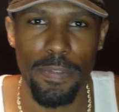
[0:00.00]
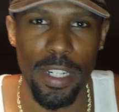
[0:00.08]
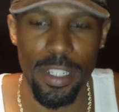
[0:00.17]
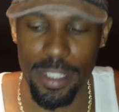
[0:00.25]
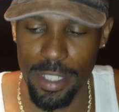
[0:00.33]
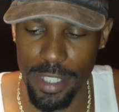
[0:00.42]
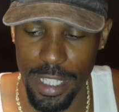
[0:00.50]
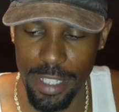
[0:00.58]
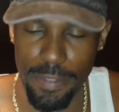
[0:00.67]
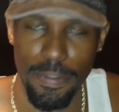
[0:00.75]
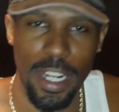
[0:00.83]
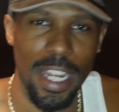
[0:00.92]
fuck did she see in
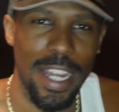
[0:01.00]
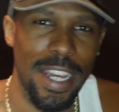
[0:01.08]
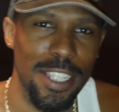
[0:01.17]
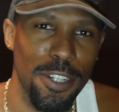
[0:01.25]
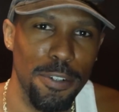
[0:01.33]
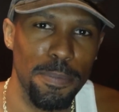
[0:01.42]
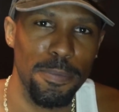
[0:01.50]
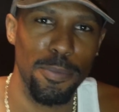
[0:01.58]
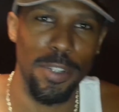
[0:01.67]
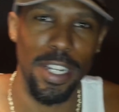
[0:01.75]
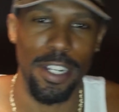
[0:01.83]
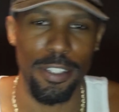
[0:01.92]
this fucking asshole?
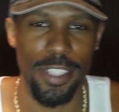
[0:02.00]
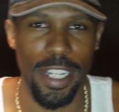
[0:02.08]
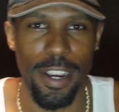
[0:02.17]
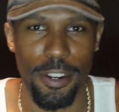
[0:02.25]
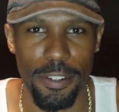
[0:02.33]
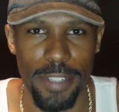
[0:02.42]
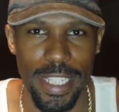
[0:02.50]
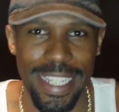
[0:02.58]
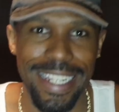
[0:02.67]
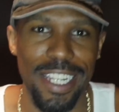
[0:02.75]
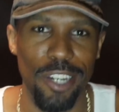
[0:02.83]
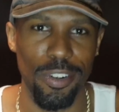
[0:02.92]
When I was younger and
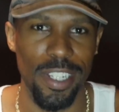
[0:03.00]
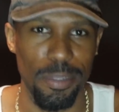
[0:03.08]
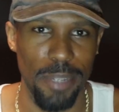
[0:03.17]
didn't know any